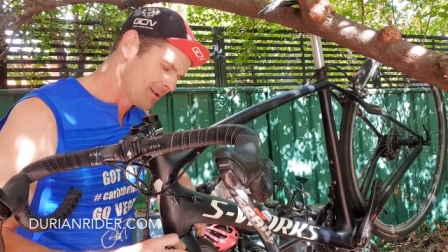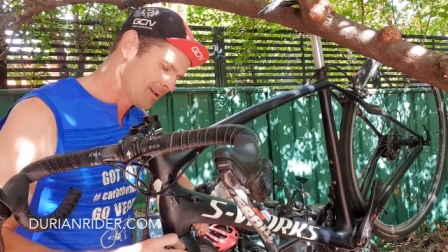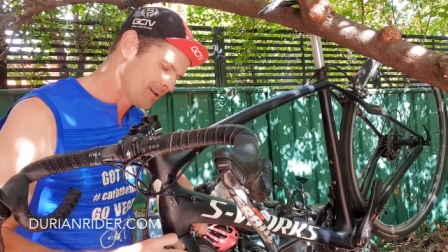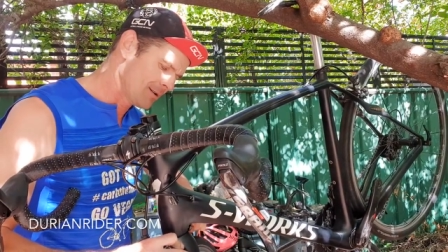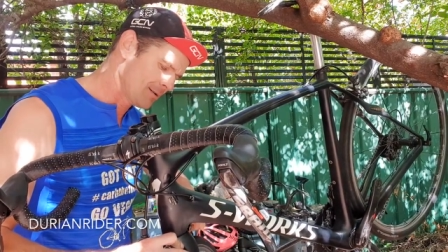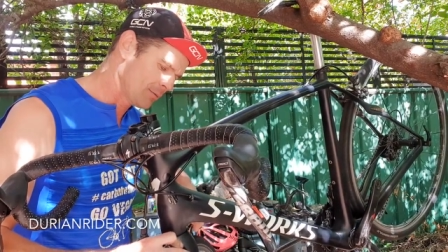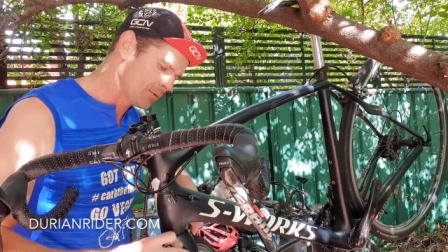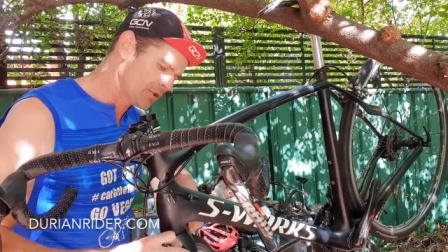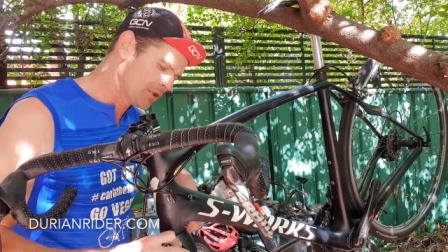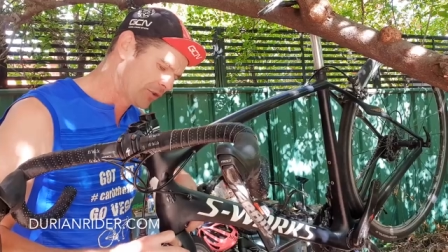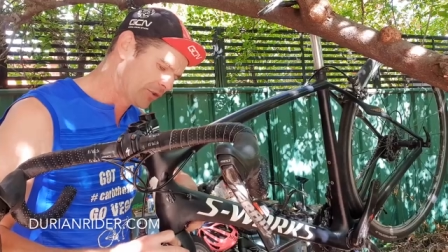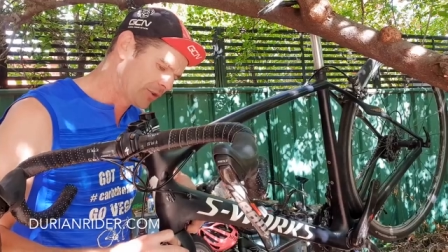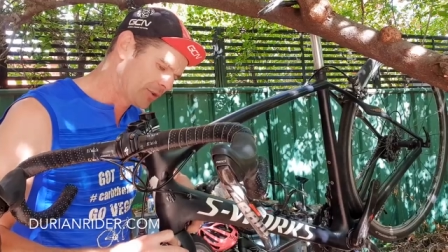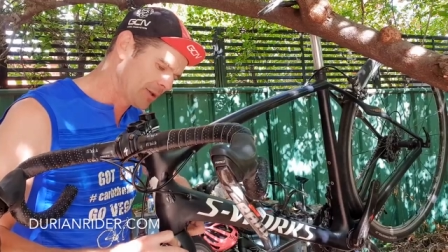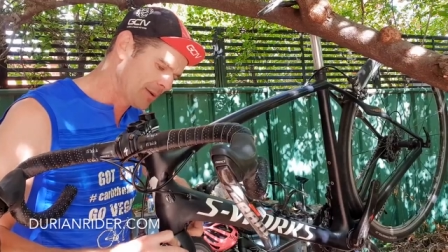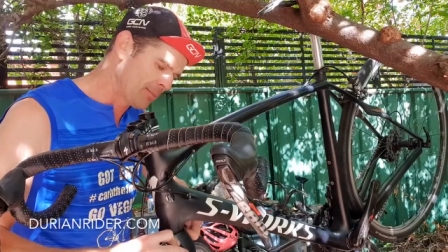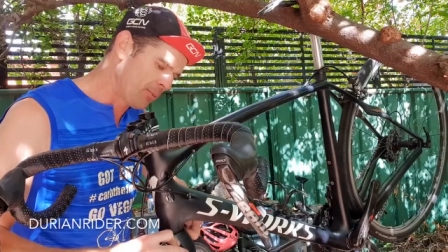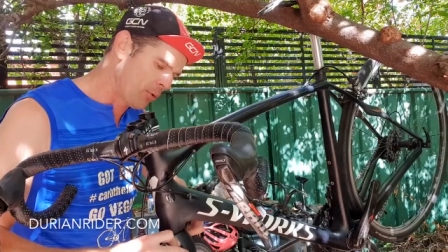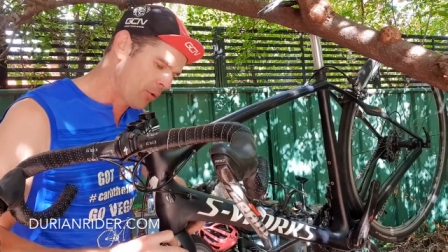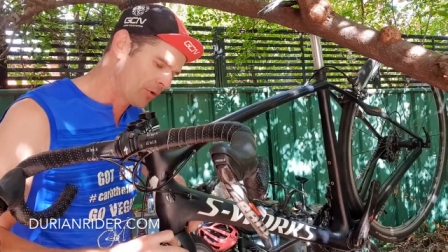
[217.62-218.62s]
uh, which is
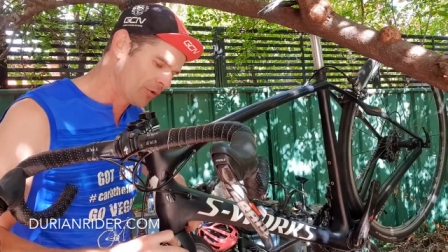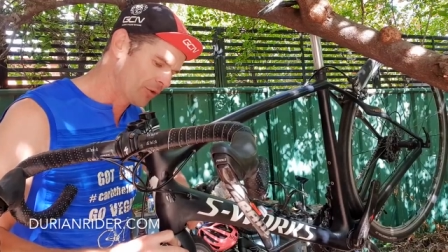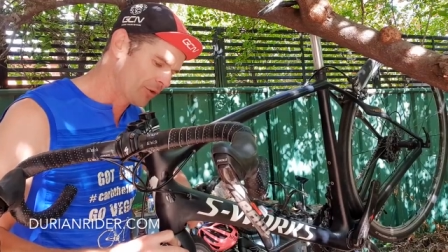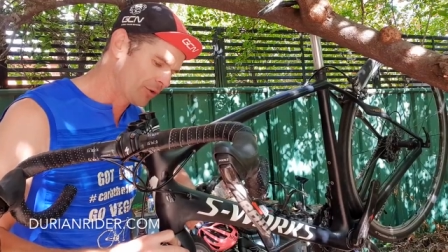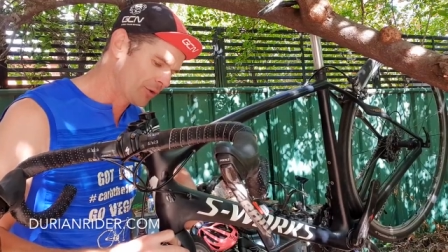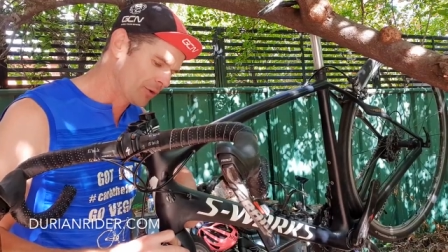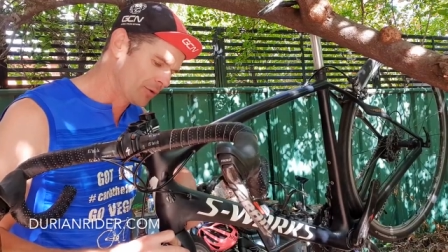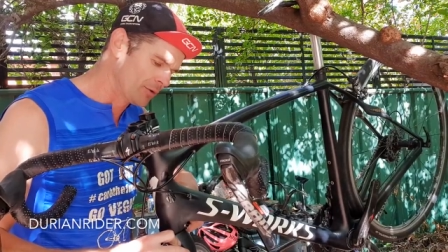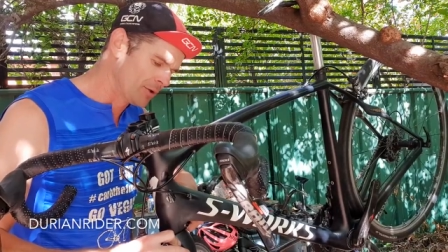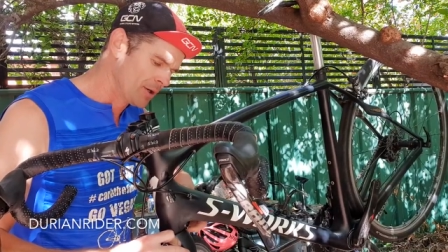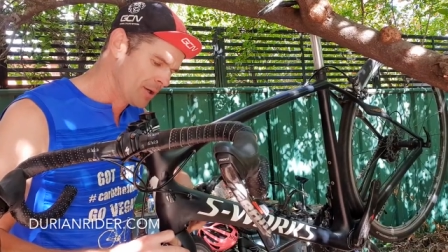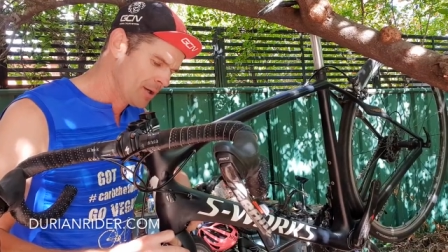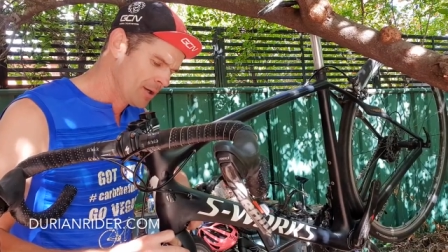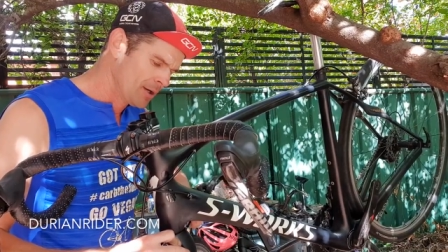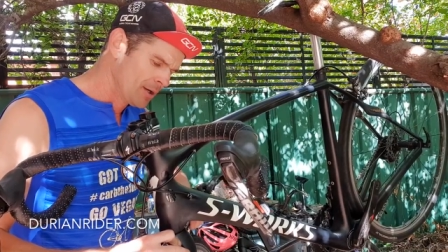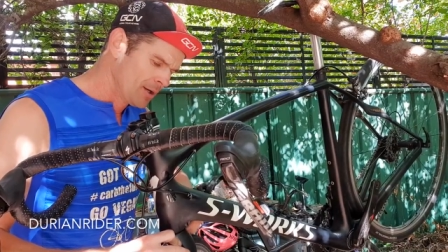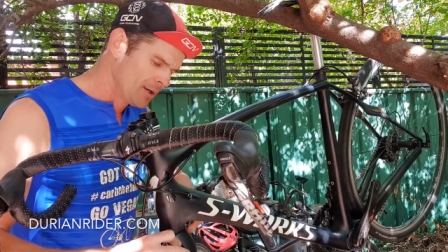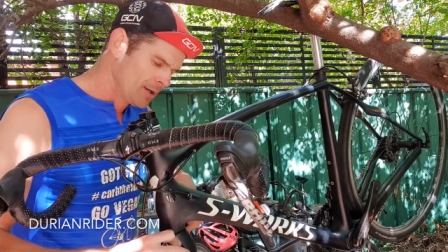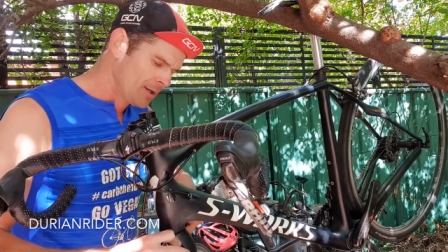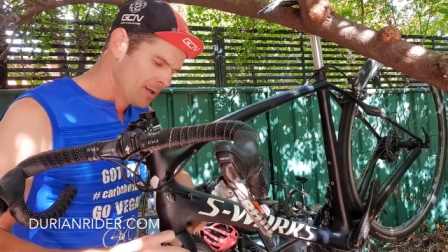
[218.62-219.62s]
important to do
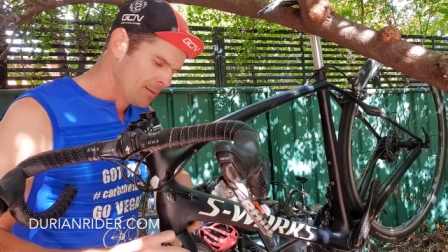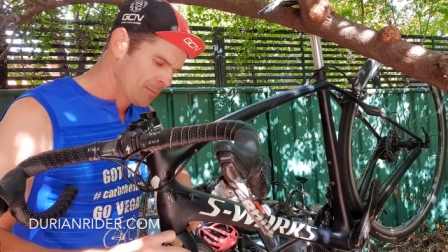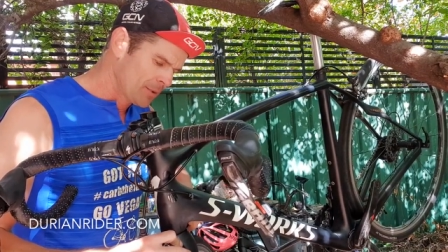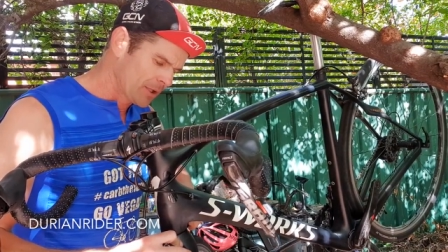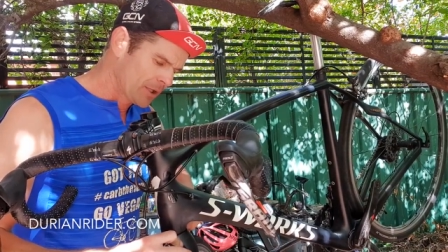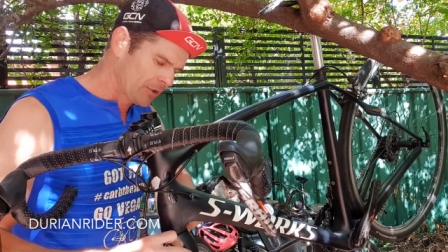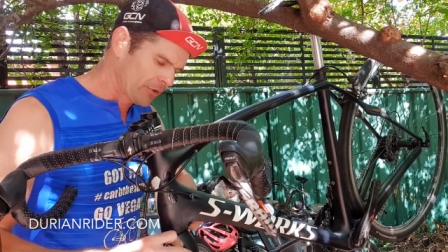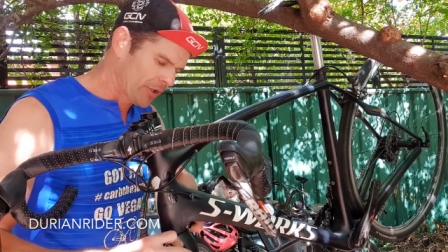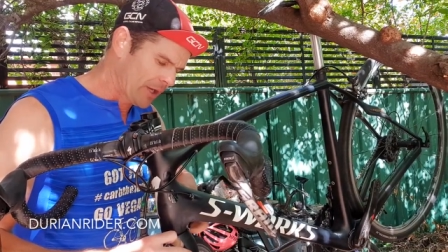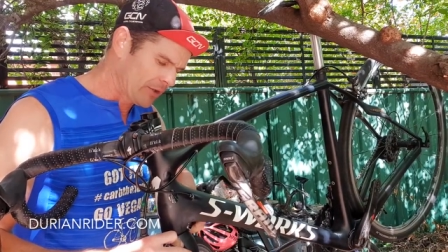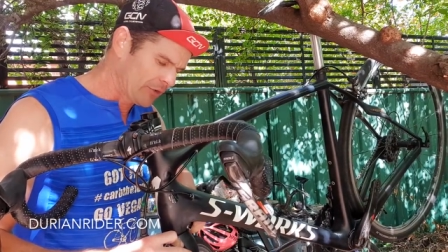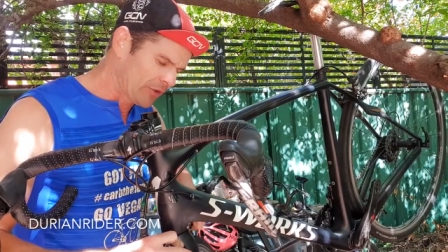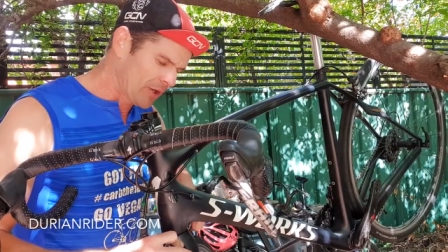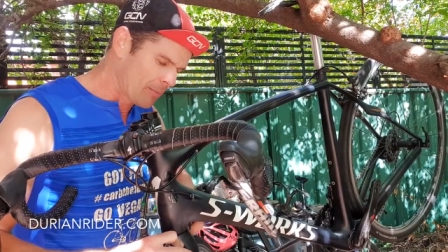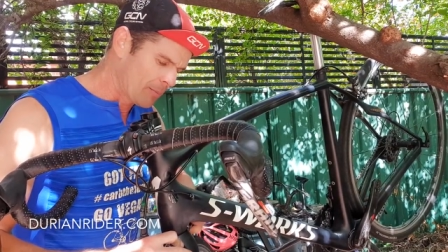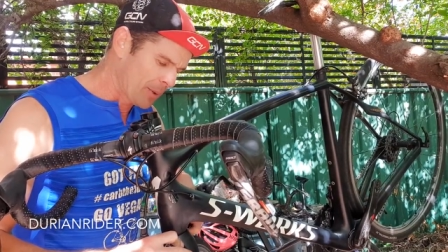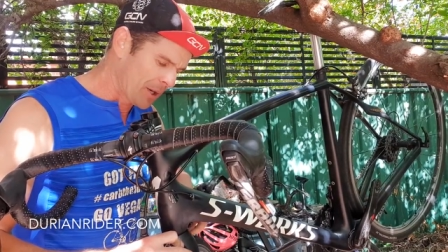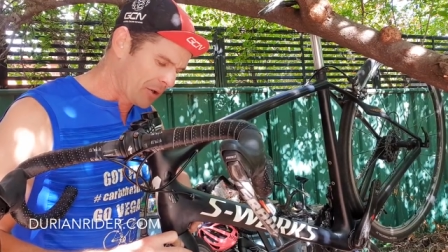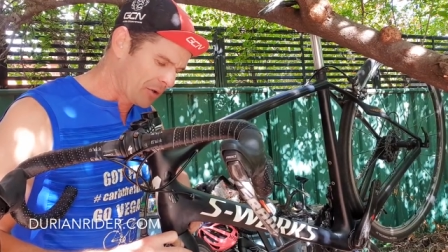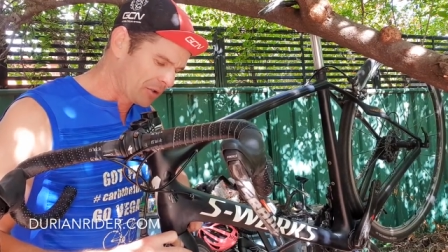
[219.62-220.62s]
because
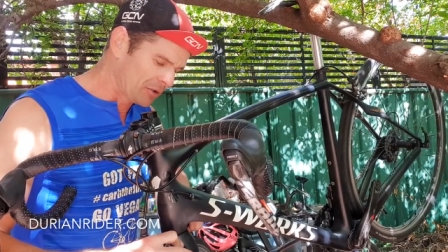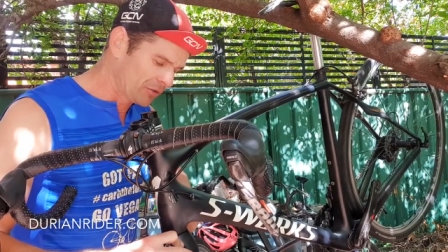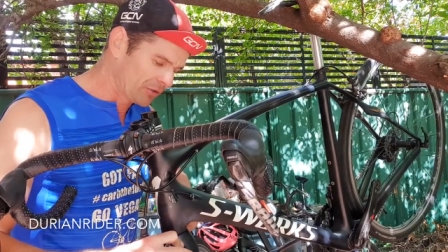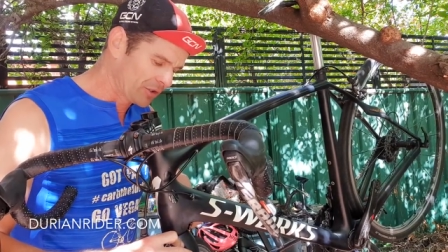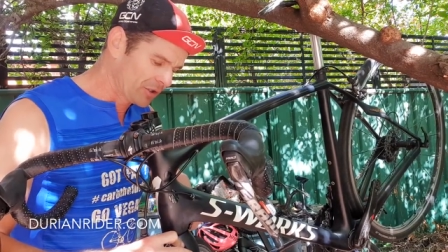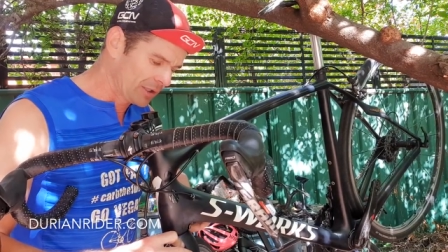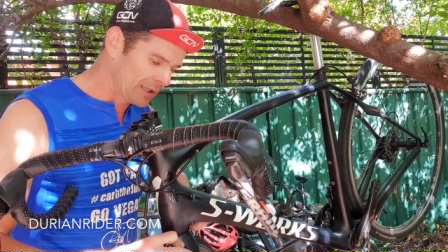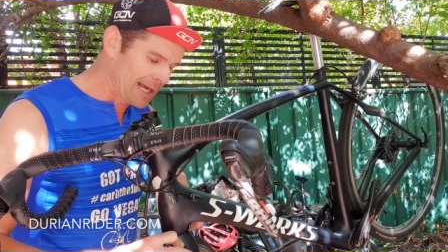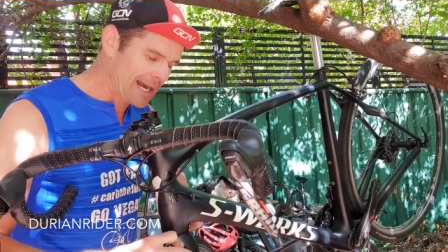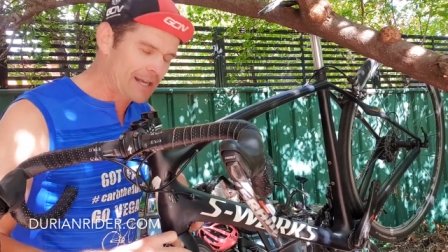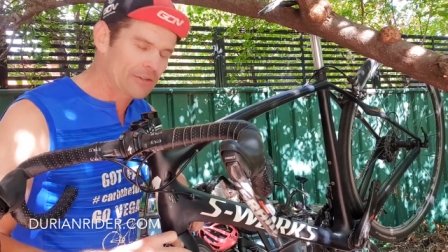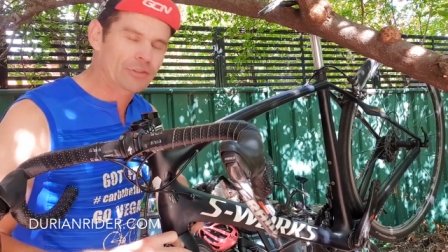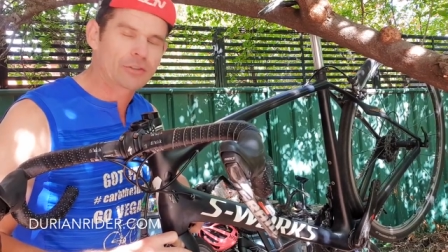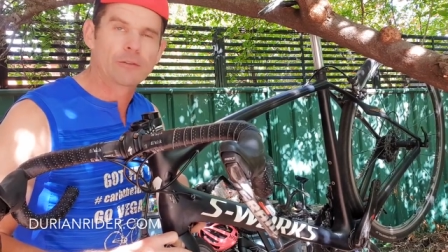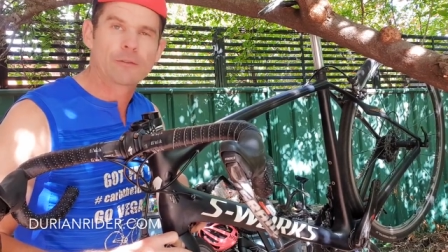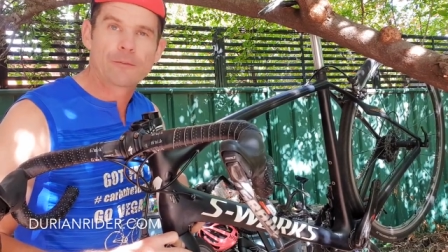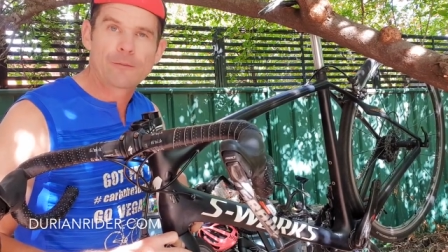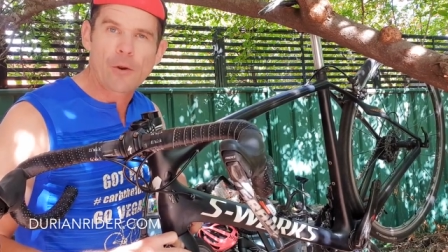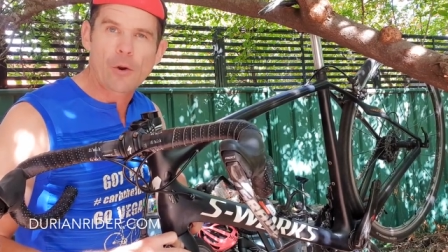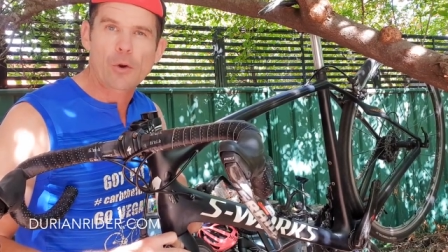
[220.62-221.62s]
headset bearings can last a
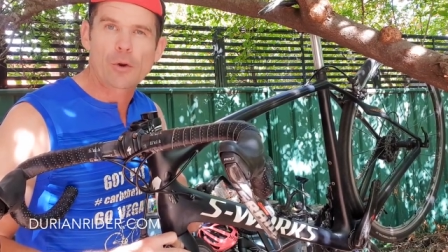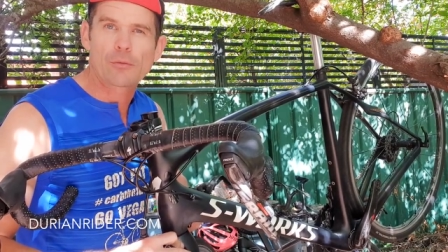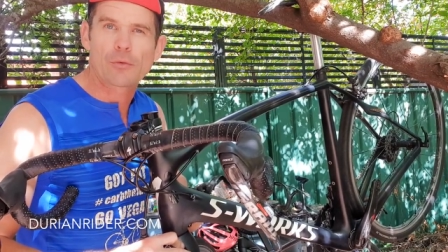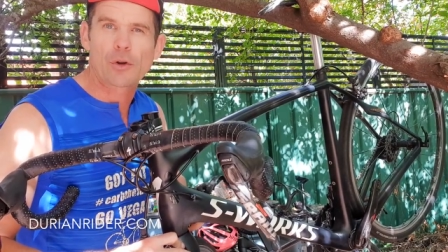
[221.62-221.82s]
very,